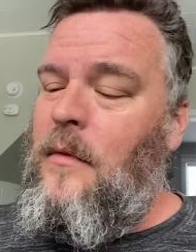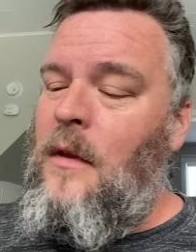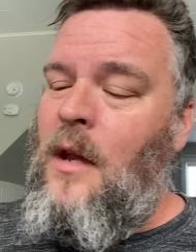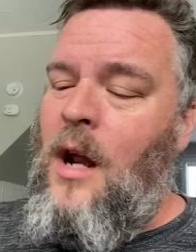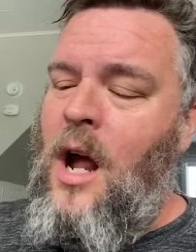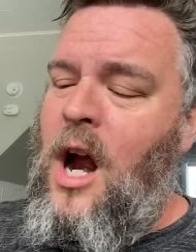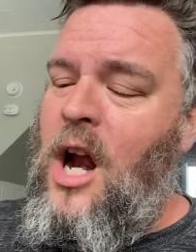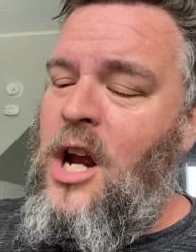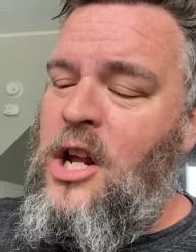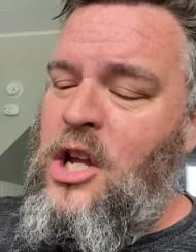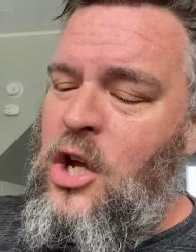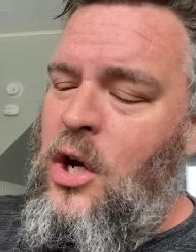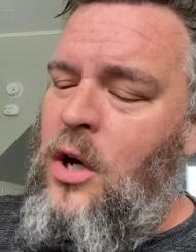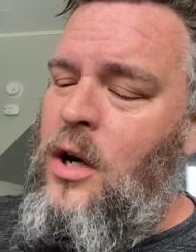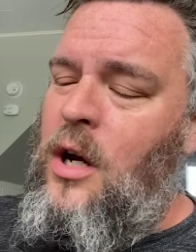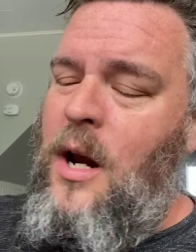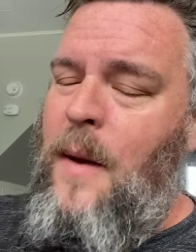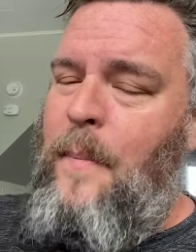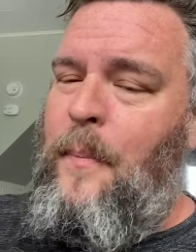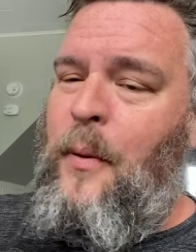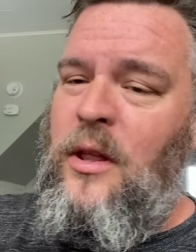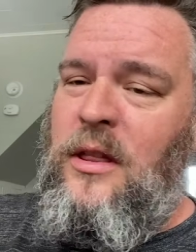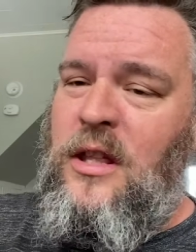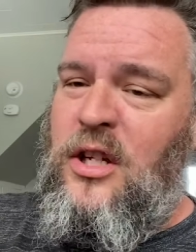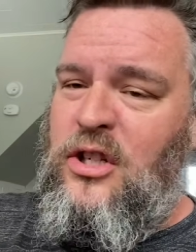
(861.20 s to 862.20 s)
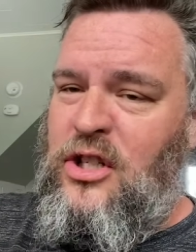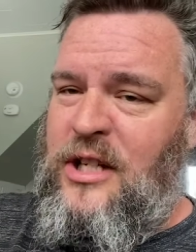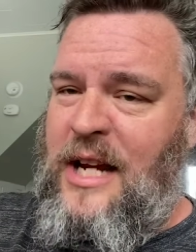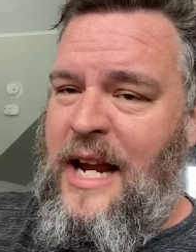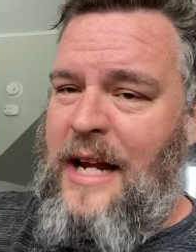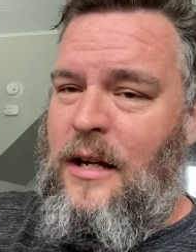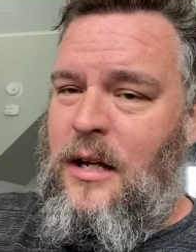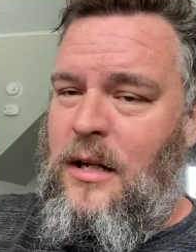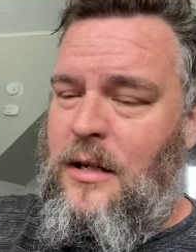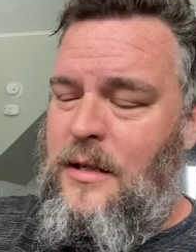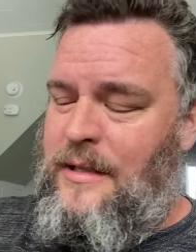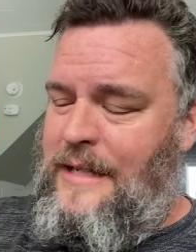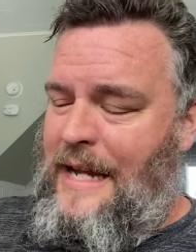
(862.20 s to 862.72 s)
Are you going to put the
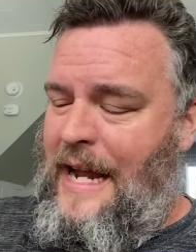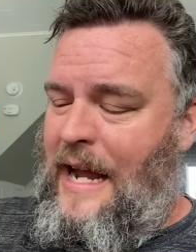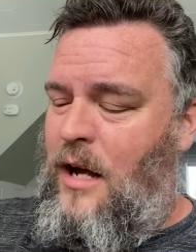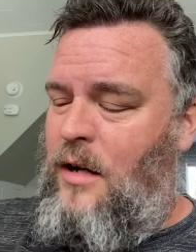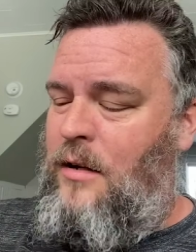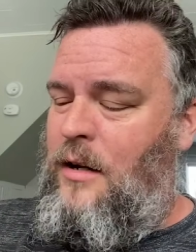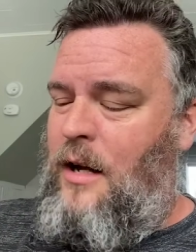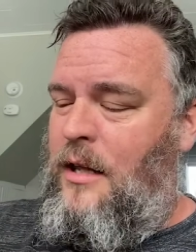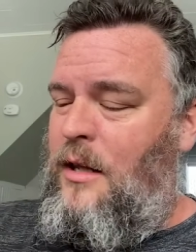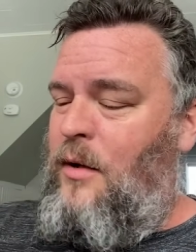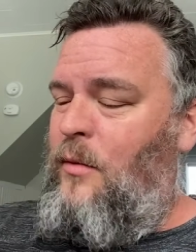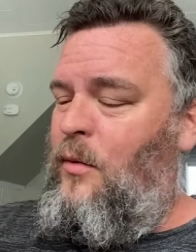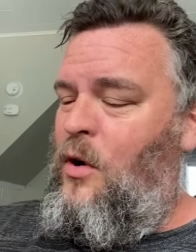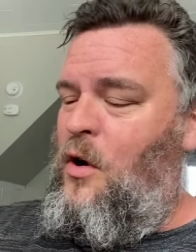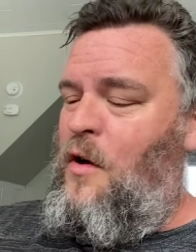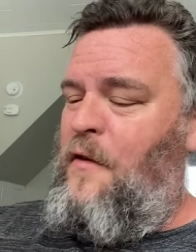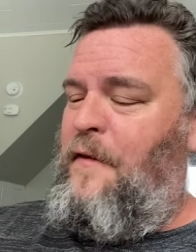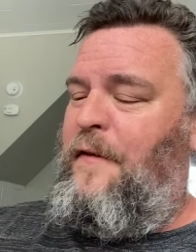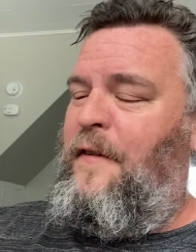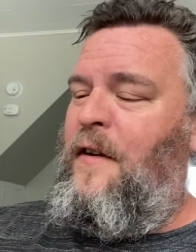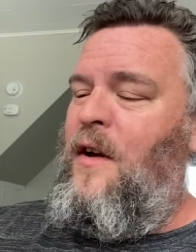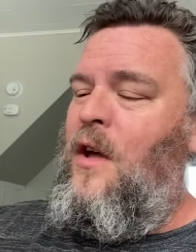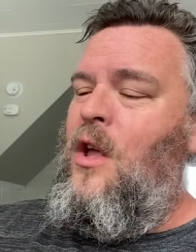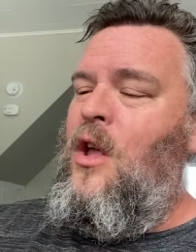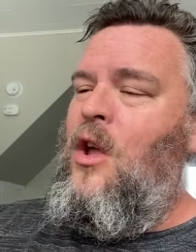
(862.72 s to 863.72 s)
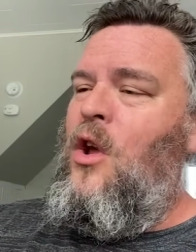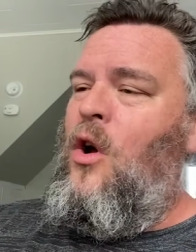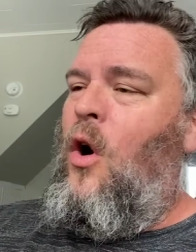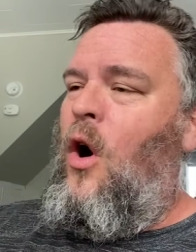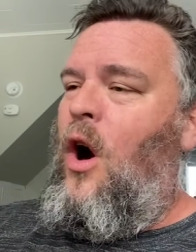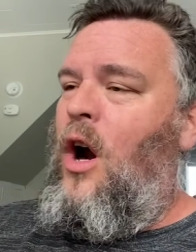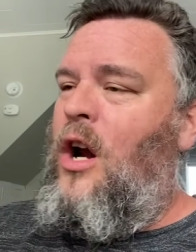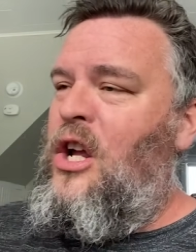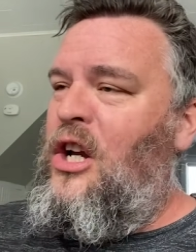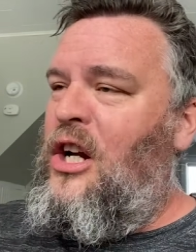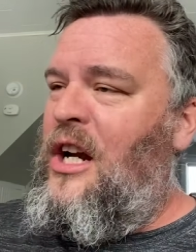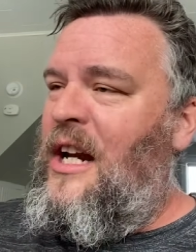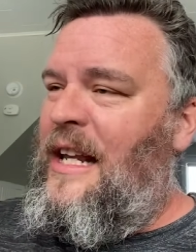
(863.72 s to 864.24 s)
shingles down on the roof? Or
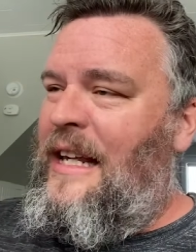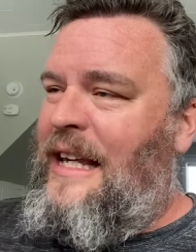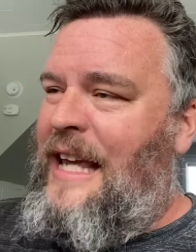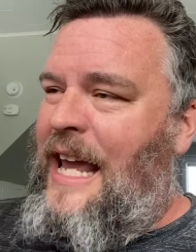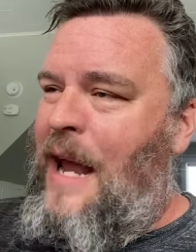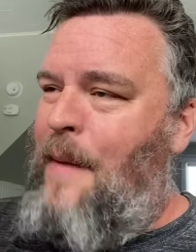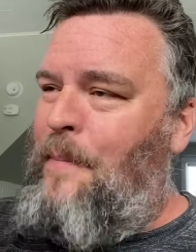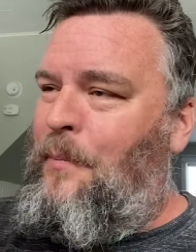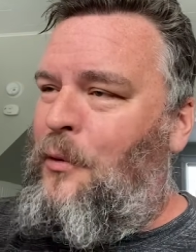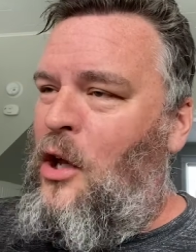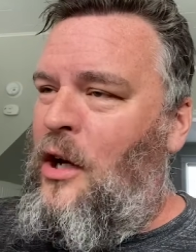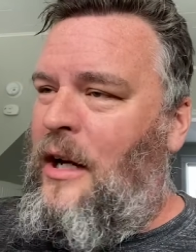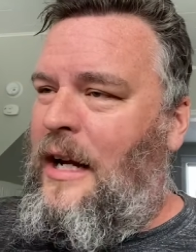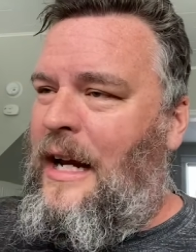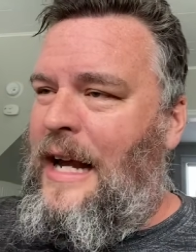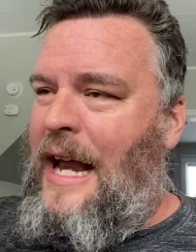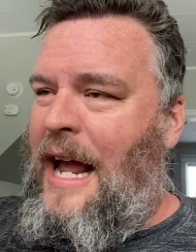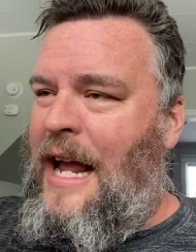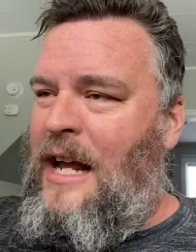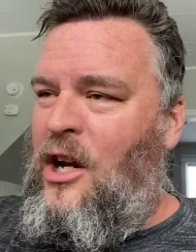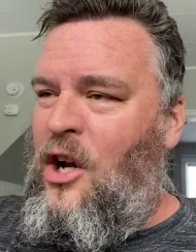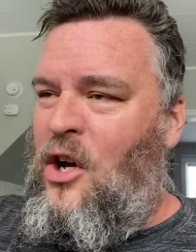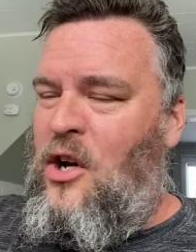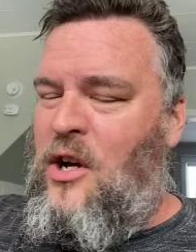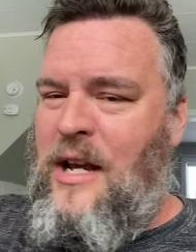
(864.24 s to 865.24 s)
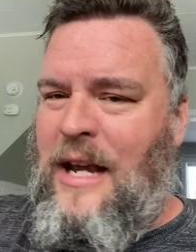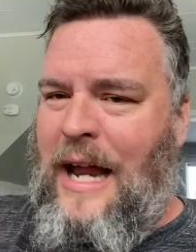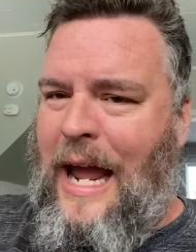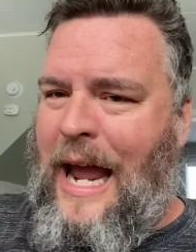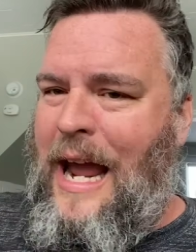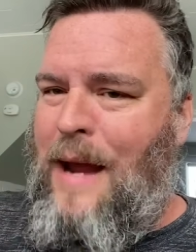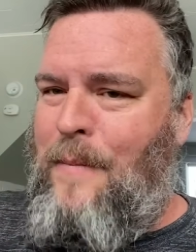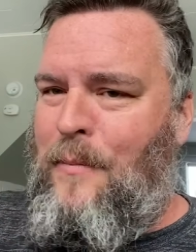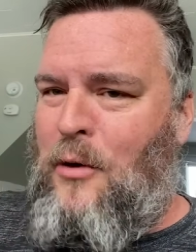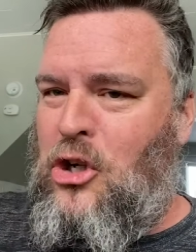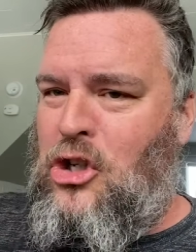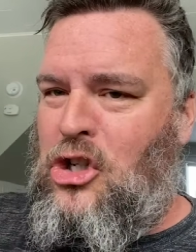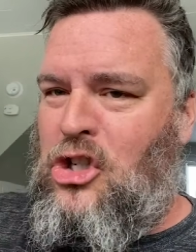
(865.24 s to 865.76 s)
are you going to keep looking at your
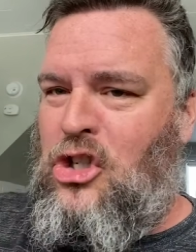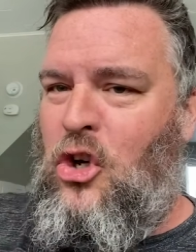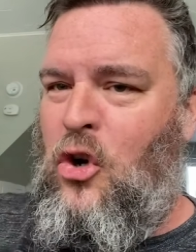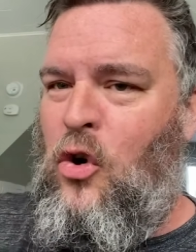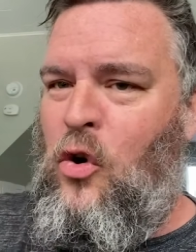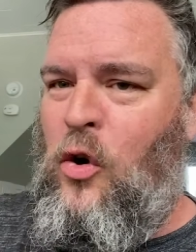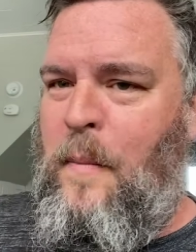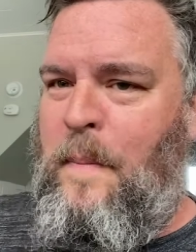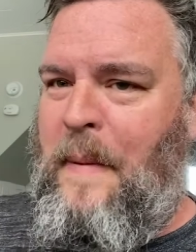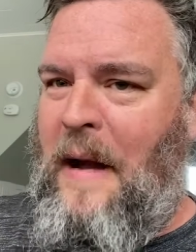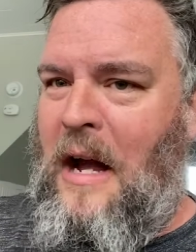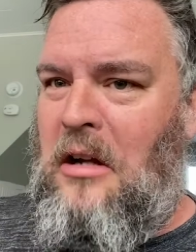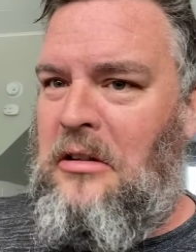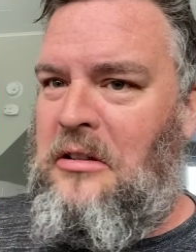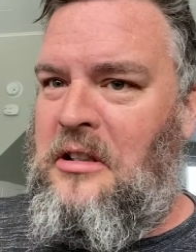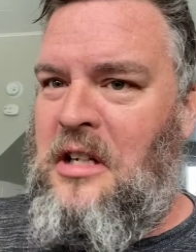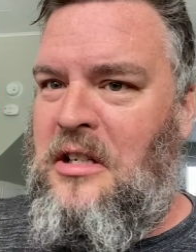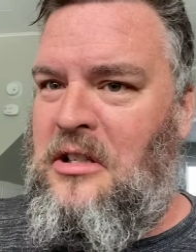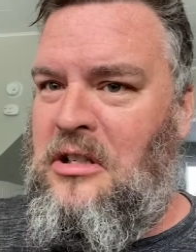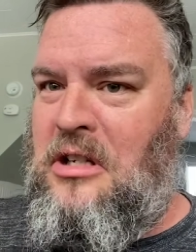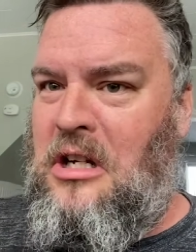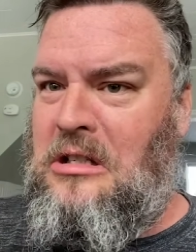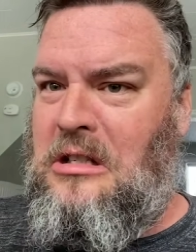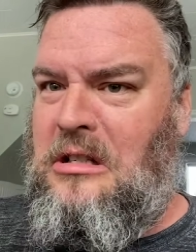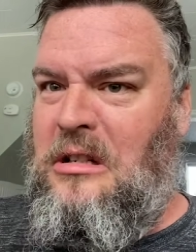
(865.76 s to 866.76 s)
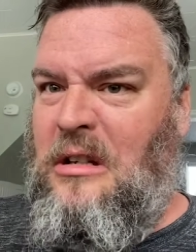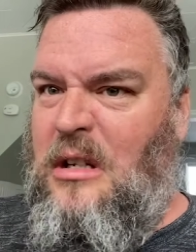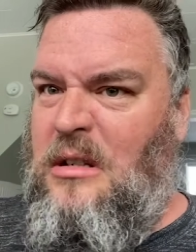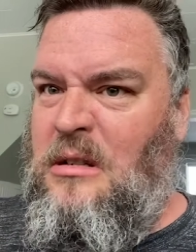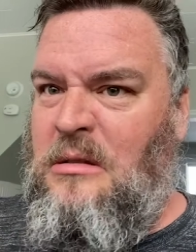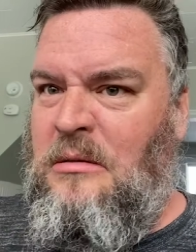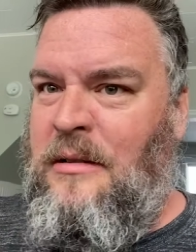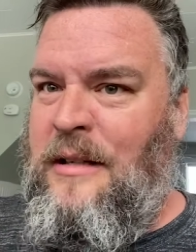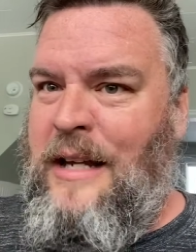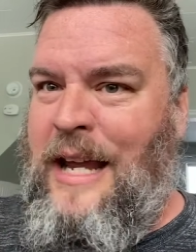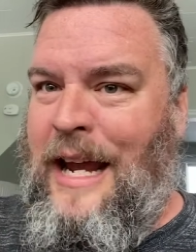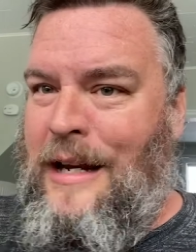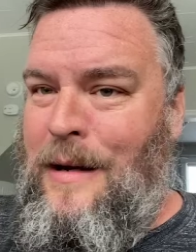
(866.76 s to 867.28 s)
neighbor's tool belt and just
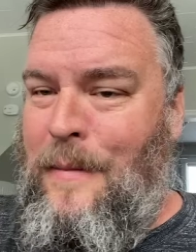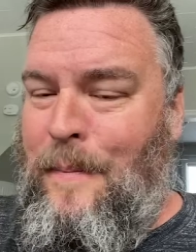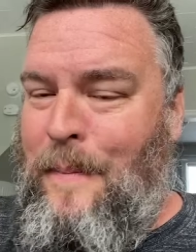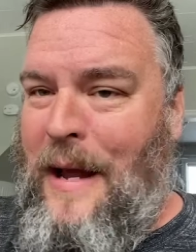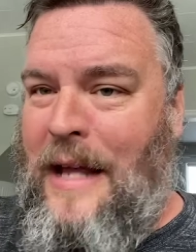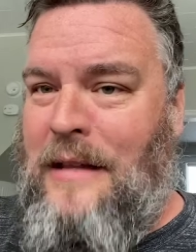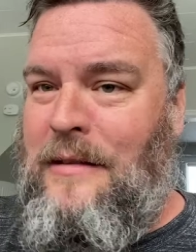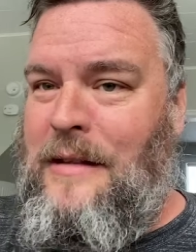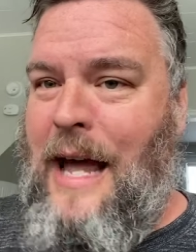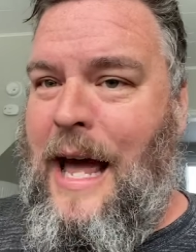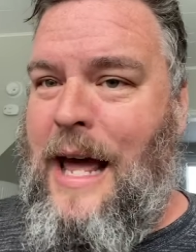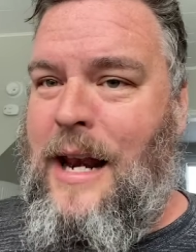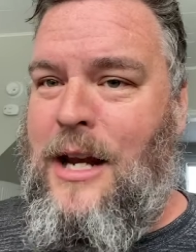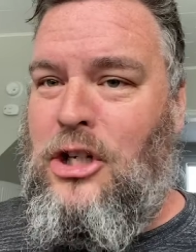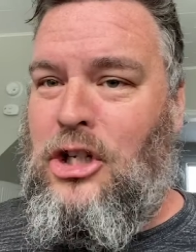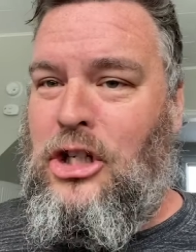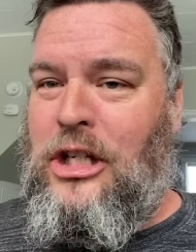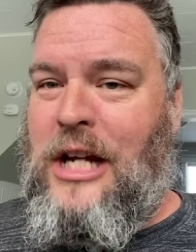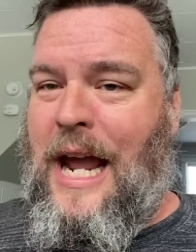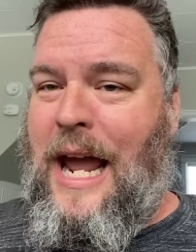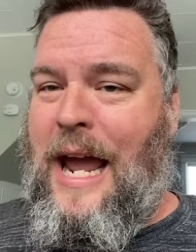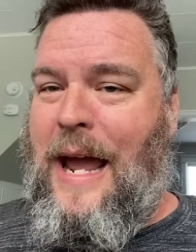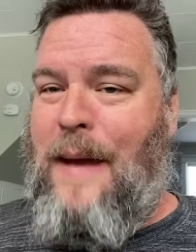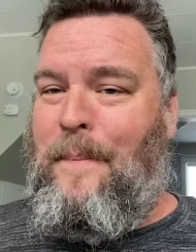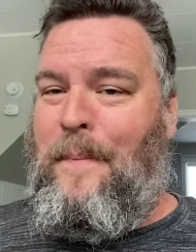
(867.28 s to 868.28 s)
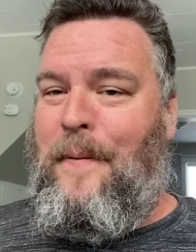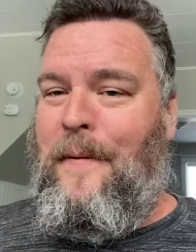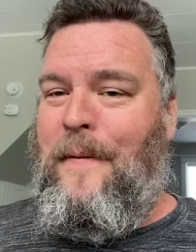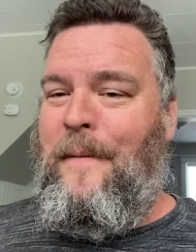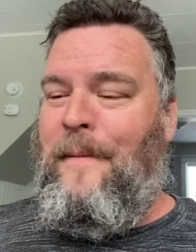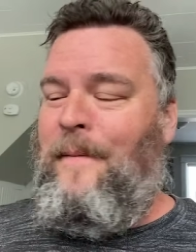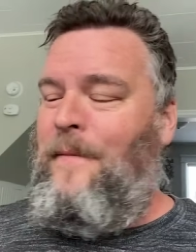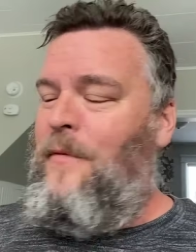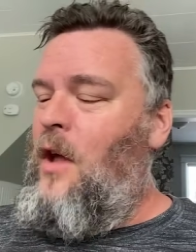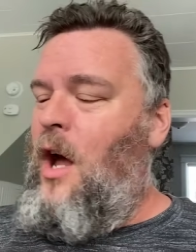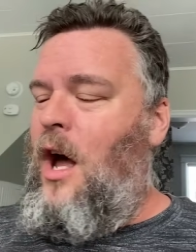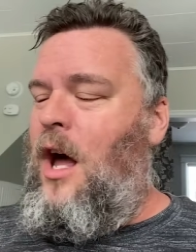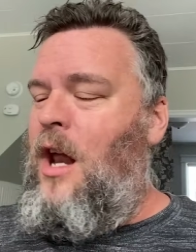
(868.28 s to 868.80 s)
getting bent out of shape?
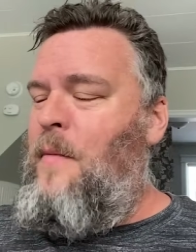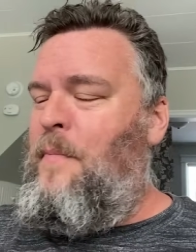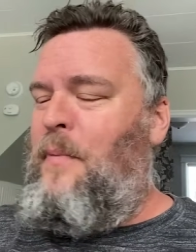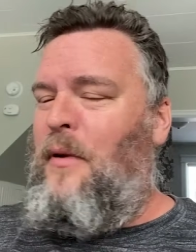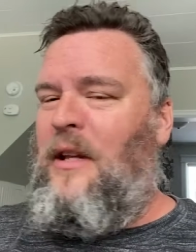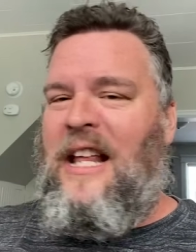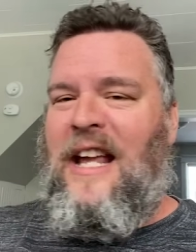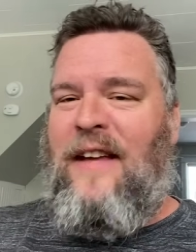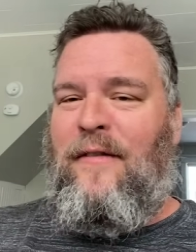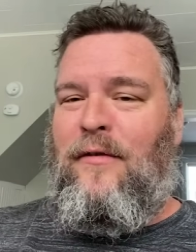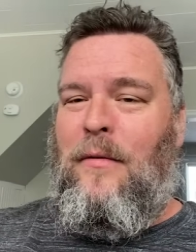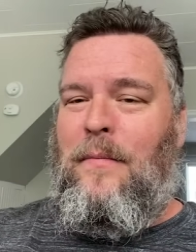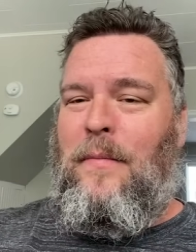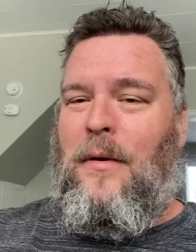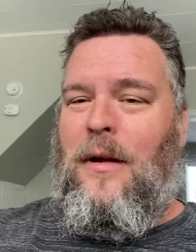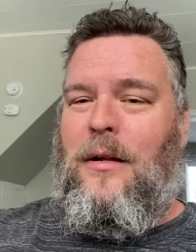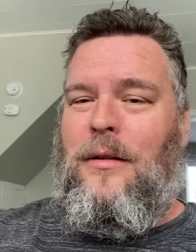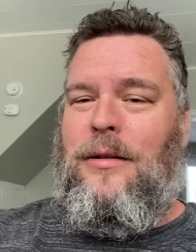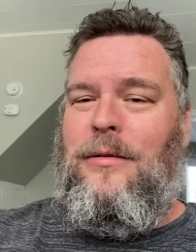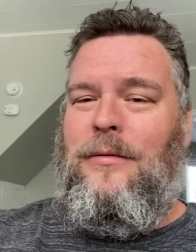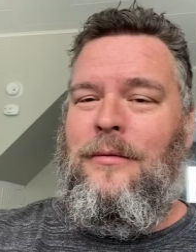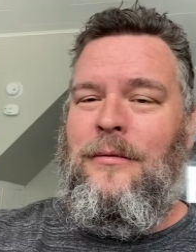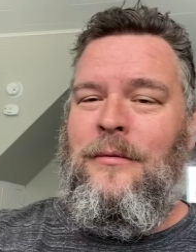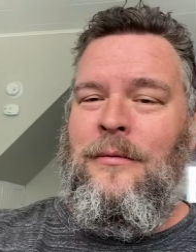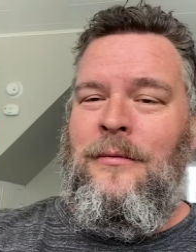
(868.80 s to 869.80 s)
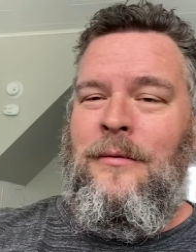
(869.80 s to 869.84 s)
Unbelievable.